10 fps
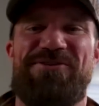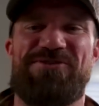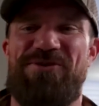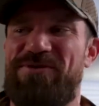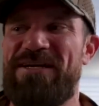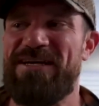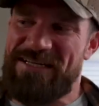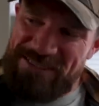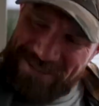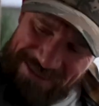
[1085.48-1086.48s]
years old.
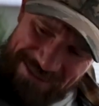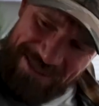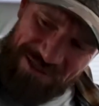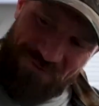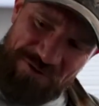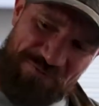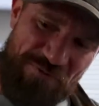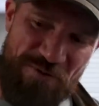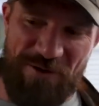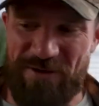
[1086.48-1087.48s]
He's like six foot
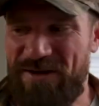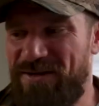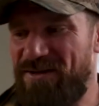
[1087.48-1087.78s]
four,